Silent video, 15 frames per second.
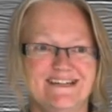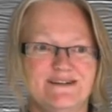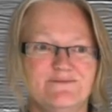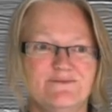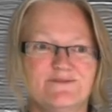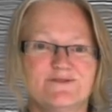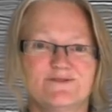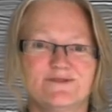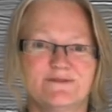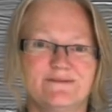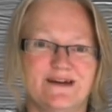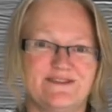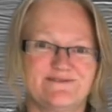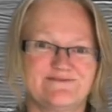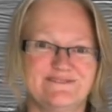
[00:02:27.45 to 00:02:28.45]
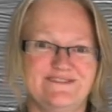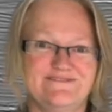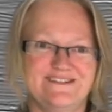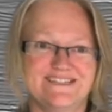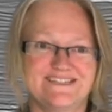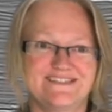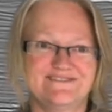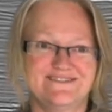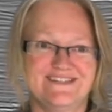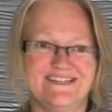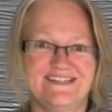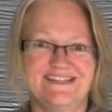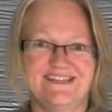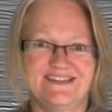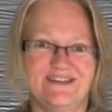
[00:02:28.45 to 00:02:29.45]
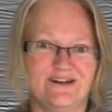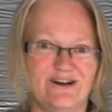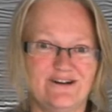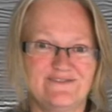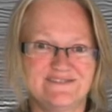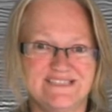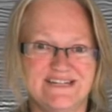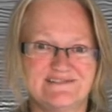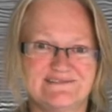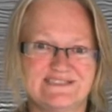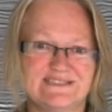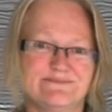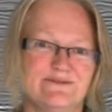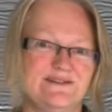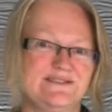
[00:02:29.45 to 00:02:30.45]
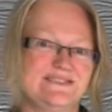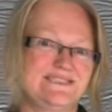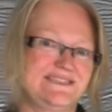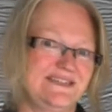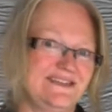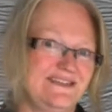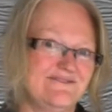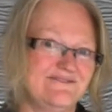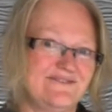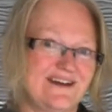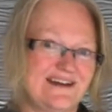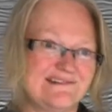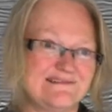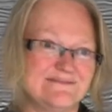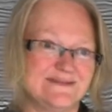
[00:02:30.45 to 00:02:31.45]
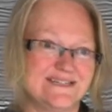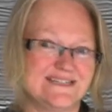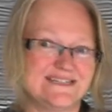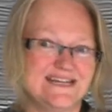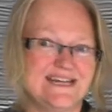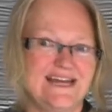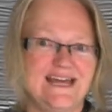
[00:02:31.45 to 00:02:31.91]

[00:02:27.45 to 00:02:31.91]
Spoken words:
We'll talk about the reflectivity, the offset response, the environment,